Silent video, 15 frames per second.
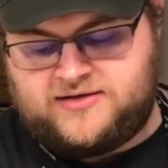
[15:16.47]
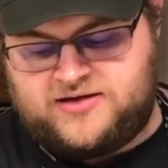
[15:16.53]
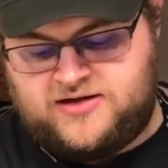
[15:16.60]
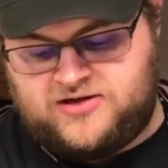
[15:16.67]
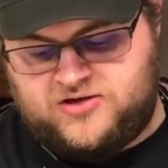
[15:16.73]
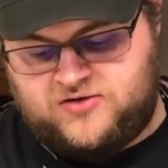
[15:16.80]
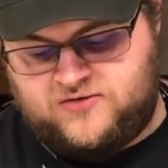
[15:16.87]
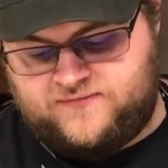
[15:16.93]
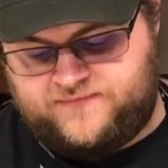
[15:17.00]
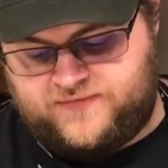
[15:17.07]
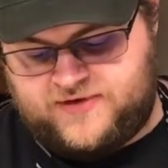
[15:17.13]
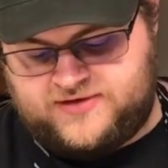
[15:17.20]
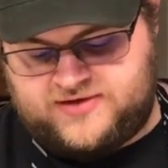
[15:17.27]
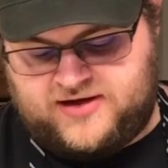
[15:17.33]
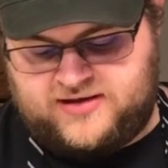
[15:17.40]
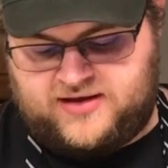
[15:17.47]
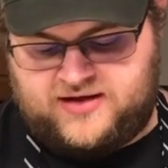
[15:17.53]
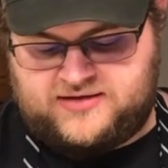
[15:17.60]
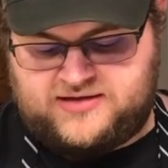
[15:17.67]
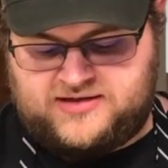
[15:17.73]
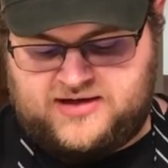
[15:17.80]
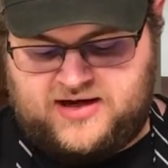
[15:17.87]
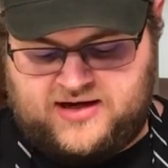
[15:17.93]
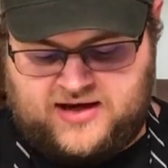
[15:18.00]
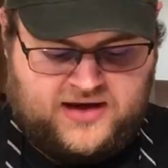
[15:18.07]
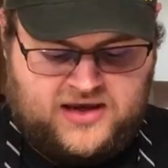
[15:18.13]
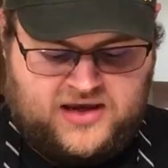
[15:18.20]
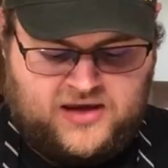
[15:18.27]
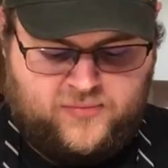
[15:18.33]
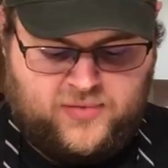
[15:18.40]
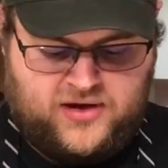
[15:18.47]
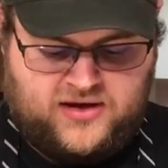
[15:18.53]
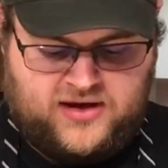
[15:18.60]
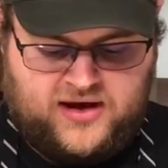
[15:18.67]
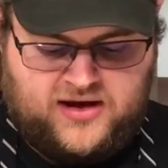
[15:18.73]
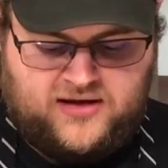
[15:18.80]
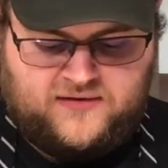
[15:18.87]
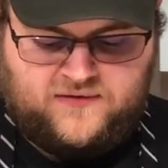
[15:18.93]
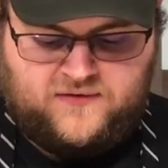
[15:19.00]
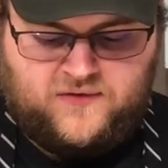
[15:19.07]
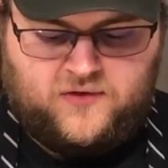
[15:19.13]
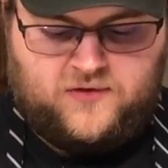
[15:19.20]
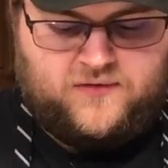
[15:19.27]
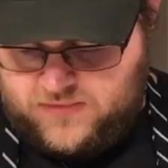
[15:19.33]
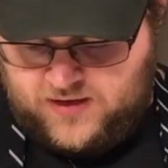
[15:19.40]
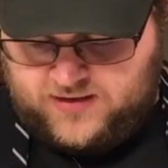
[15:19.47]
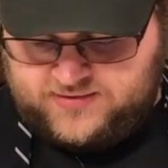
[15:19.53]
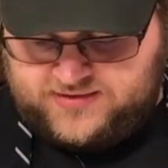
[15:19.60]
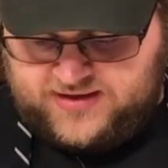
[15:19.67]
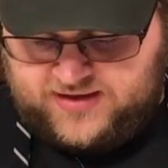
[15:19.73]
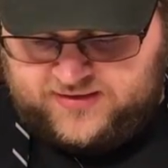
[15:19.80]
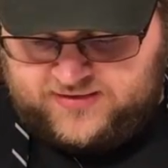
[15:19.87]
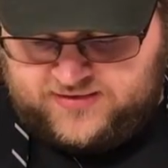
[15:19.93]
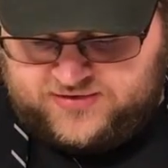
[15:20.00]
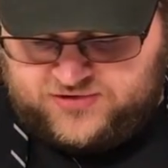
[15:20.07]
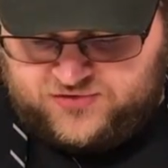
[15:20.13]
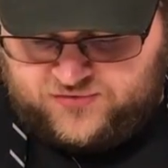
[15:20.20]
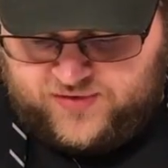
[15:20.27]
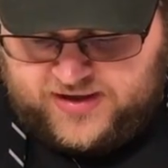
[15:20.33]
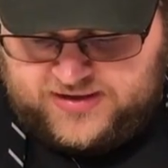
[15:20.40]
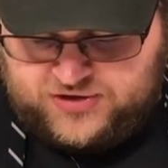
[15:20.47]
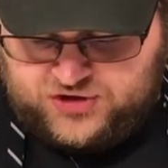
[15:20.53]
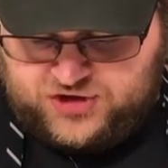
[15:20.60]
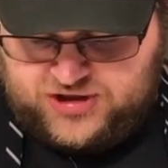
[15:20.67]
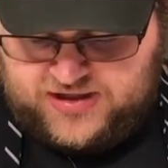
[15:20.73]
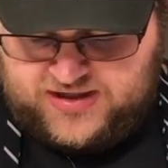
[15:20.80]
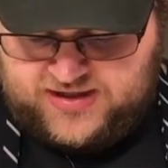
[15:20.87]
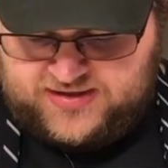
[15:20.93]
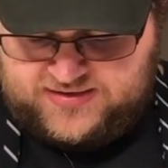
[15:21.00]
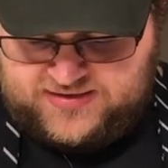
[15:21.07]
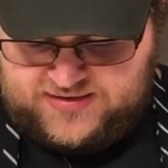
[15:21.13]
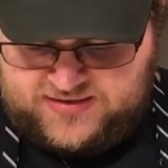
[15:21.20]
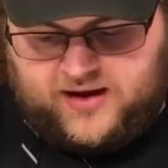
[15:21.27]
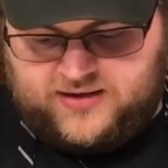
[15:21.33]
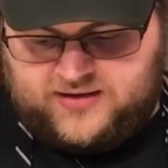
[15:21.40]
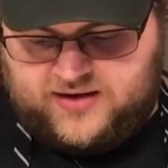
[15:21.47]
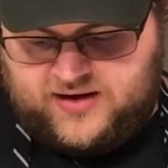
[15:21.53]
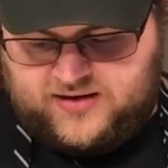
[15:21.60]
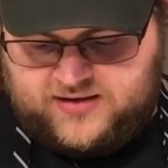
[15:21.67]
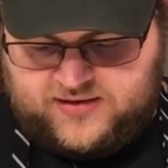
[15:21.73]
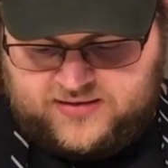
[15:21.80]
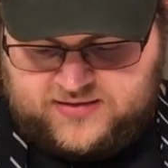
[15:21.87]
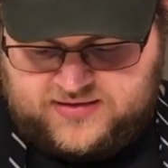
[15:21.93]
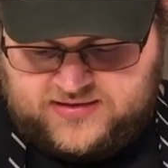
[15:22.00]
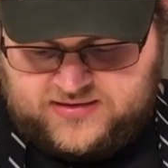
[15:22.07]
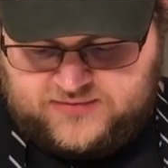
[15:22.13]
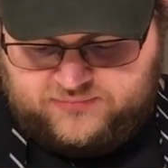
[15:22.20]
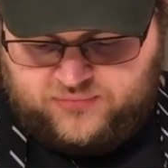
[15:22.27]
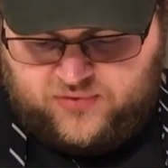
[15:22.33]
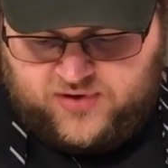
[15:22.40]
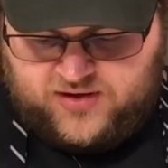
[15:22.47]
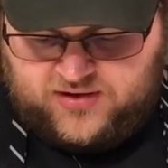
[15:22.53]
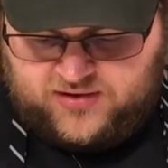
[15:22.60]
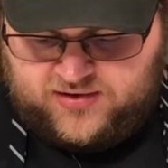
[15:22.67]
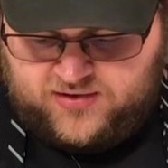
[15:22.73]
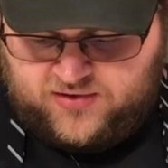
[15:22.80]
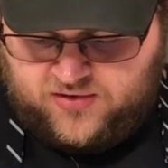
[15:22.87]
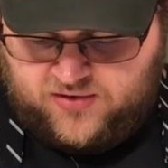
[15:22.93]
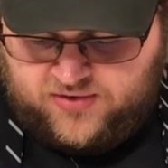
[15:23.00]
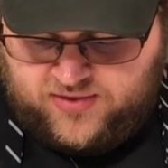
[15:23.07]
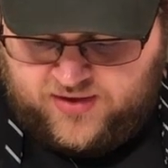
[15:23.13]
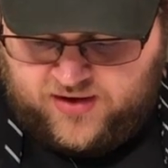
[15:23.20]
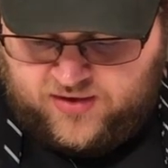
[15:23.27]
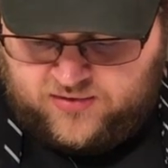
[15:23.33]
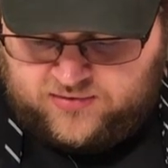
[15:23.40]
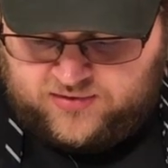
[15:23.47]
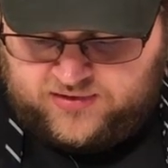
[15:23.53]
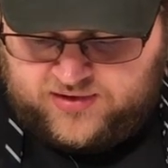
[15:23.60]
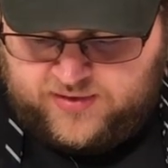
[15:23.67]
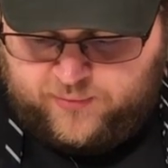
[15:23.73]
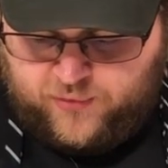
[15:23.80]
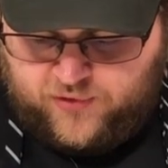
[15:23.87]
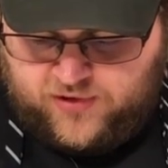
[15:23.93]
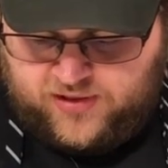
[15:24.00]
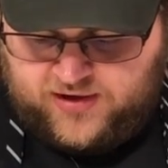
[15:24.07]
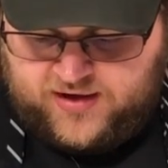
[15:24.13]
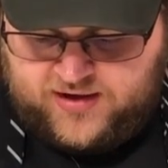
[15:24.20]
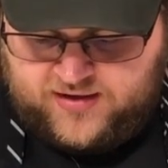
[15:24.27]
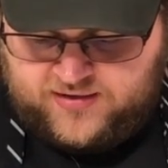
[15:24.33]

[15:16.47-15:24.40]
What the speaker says: to do is I like to take a heaping handful, take this shredded cheese, and kind of sprinkle it on there liberally.